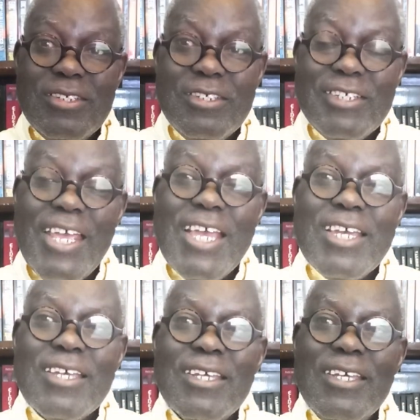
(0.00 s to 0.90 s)

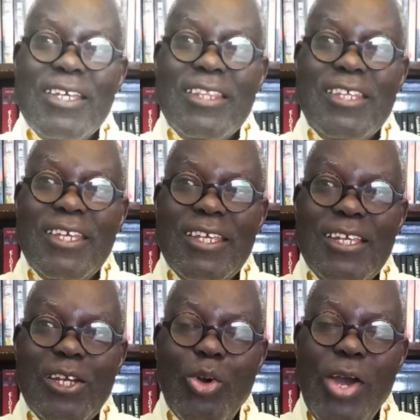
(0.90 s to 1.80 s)
Take
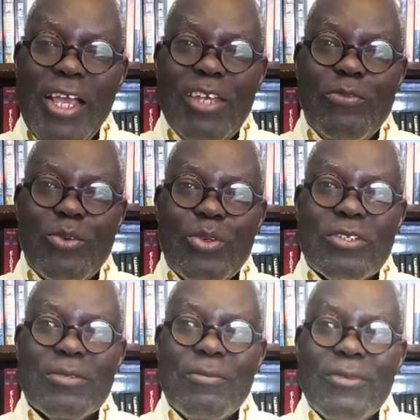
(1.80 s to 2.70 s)
the low-hanging
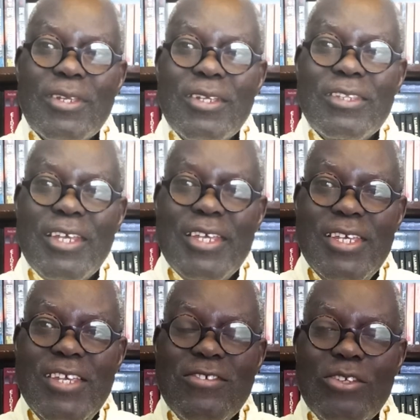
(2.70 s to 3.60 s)
fruits, the
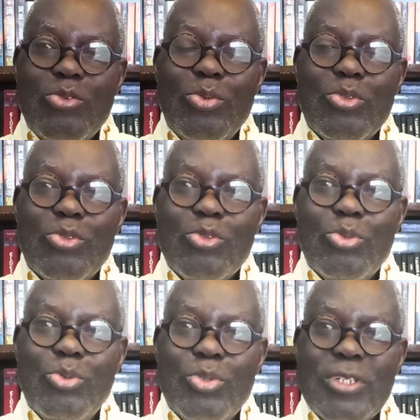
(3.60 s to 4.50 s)
easy
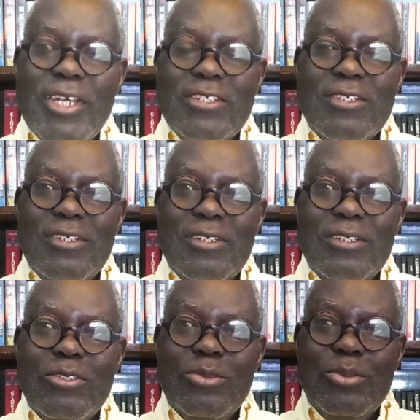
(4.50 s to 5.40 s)
to
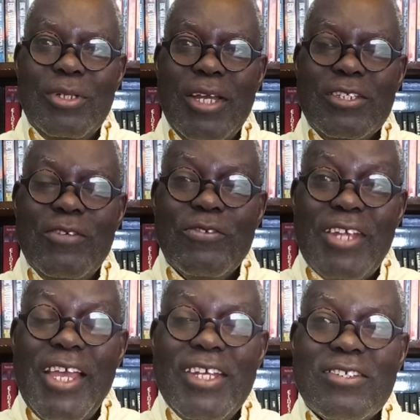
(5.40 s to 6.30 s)
get to achieve
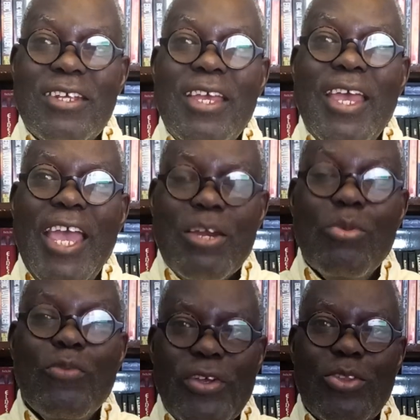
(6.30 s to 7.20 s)
targets, and
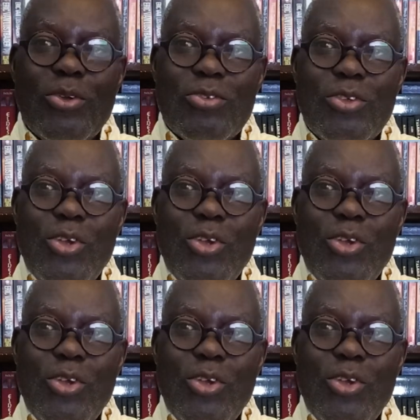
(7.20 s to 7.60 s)
move with those.